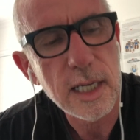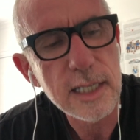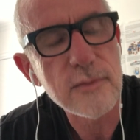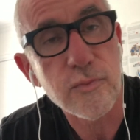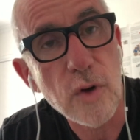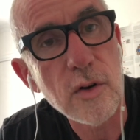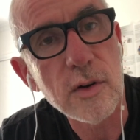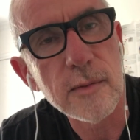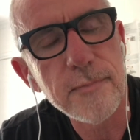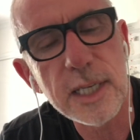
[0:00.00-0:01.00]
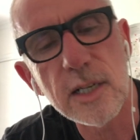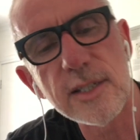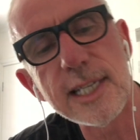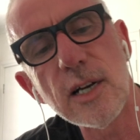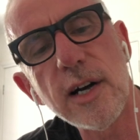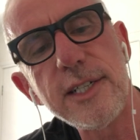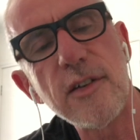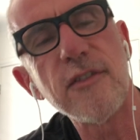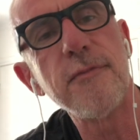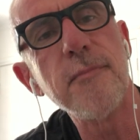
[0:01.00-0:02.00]
is wrong, because the
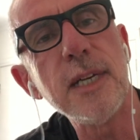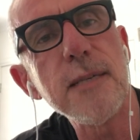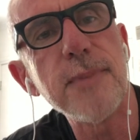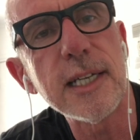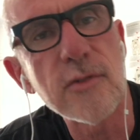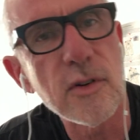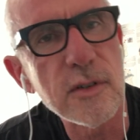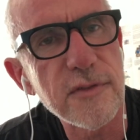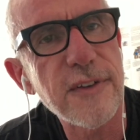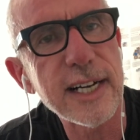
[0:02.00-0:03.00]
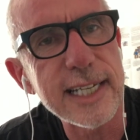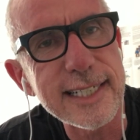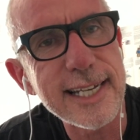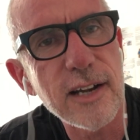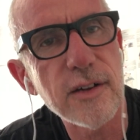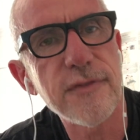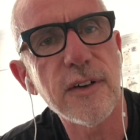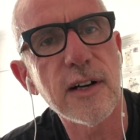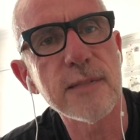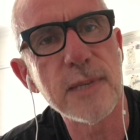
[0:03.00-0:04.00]
idea of me being wrong fucking
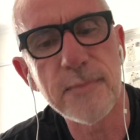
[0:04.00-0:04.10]
terrifies me.